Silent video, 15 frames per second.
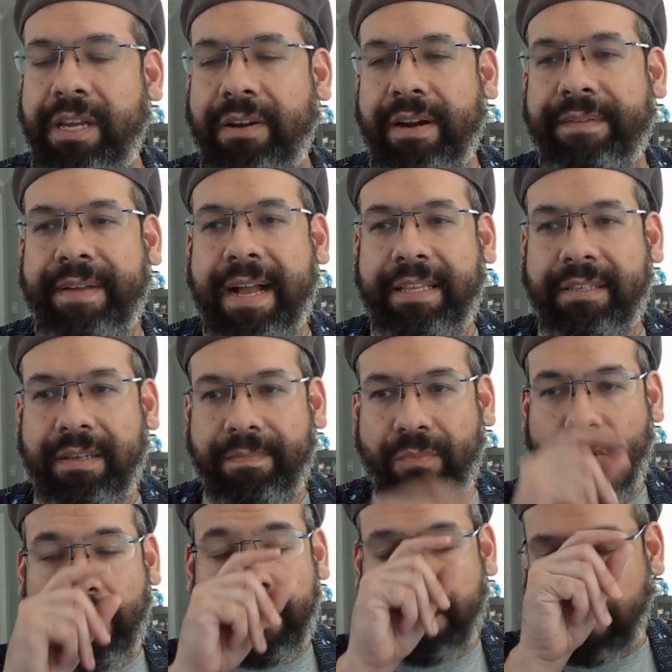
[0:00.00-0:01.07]
and I've got some more
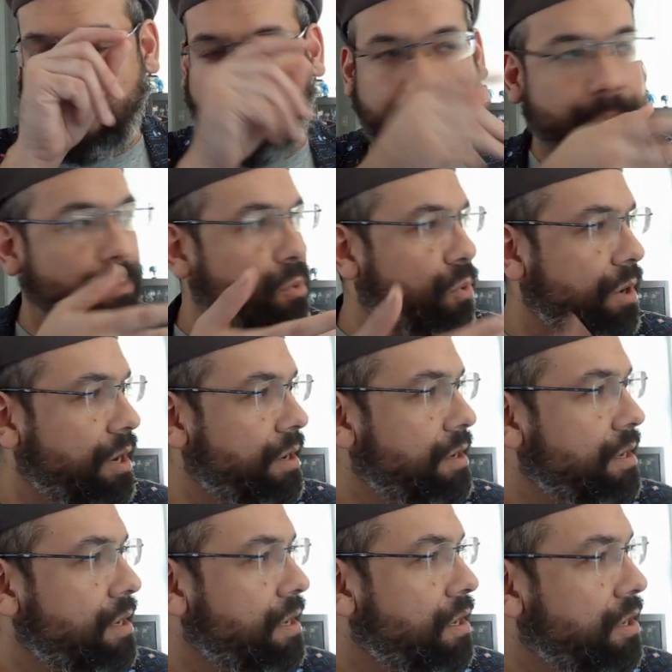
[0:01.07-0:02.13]
which are a little bit more
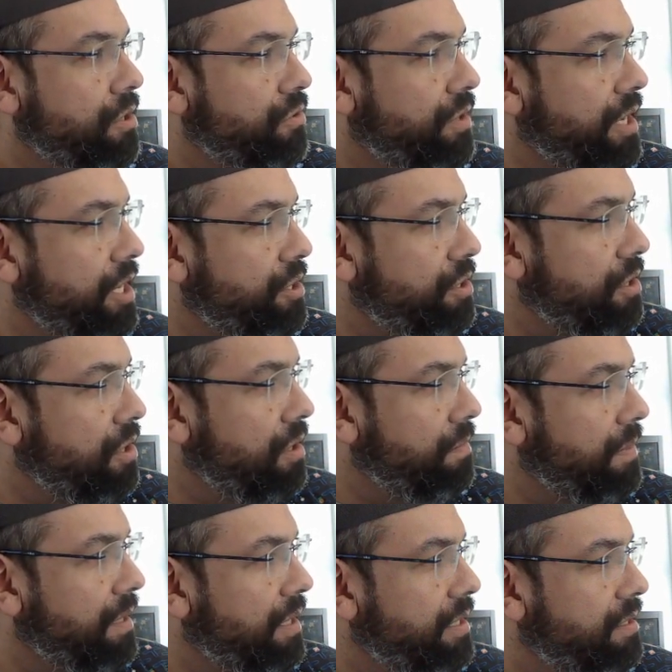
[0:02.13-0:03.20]
traditional,
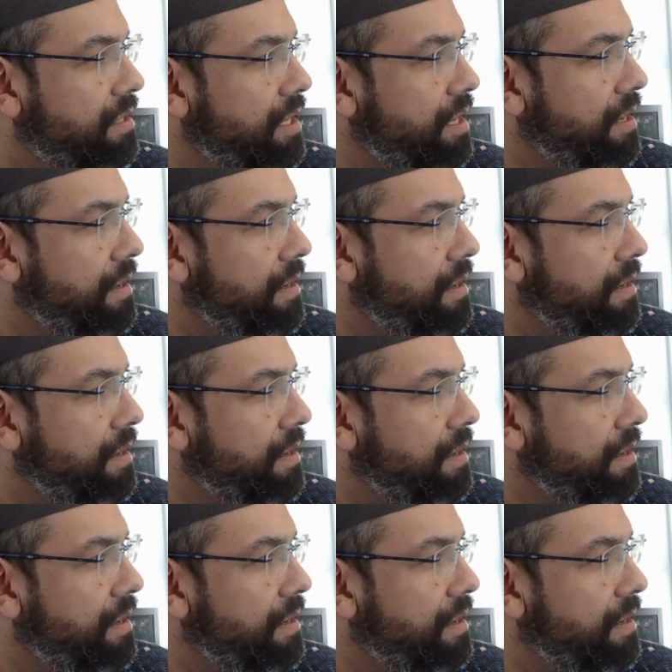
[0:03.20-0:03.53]
but let's see.